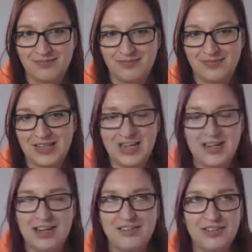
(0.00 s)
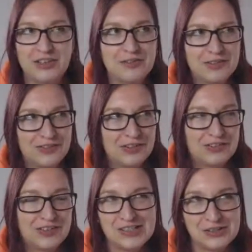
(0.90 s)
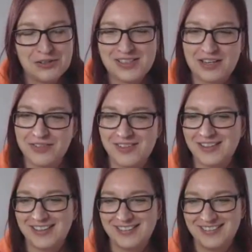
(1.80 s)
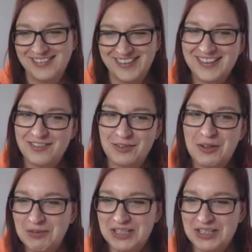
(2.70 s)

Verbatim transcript: Yeah, anything over fifty to seventy, if you want to be